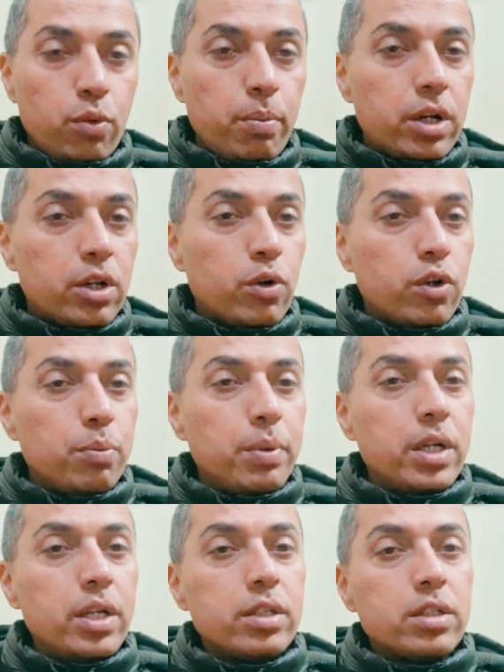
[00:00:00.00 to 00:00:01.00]
but could
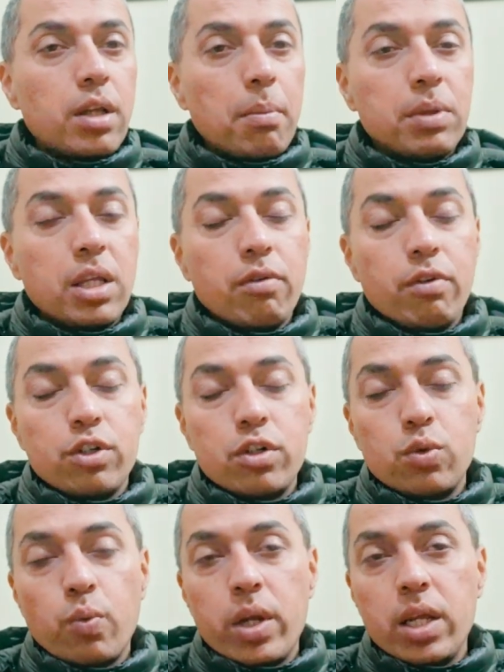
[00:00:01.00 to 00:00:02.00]
be something which is
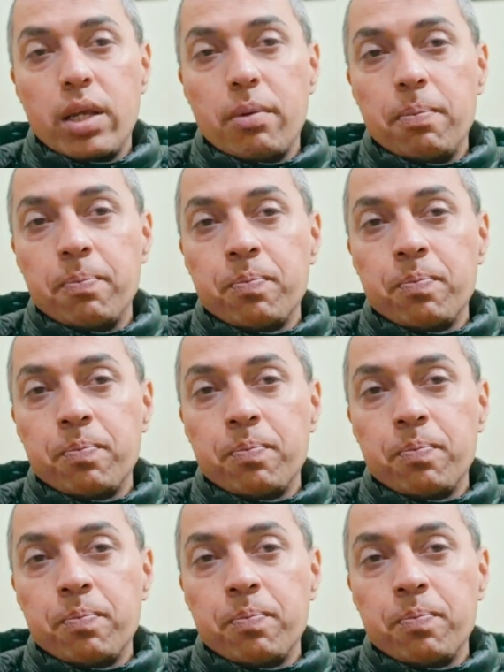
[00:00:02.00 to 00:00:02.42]
very